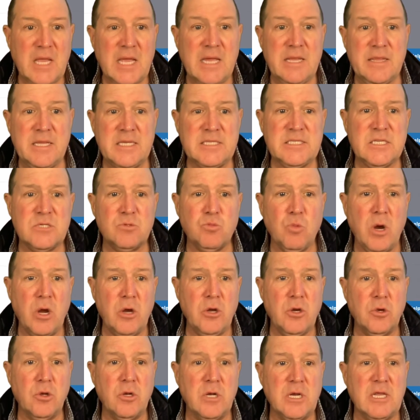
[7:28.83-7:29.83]
And this is where
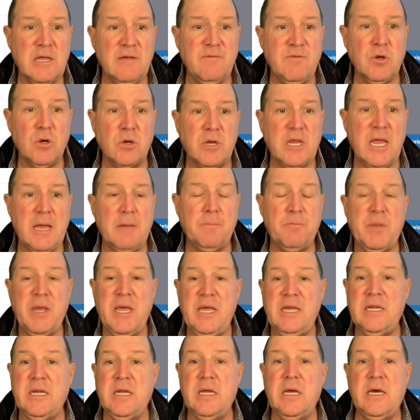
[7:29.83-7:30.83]
you're going to give your
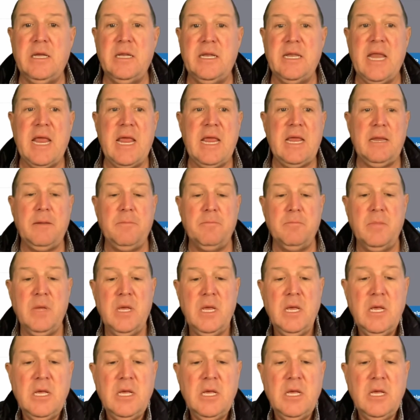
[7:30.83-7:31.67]
campaign a name.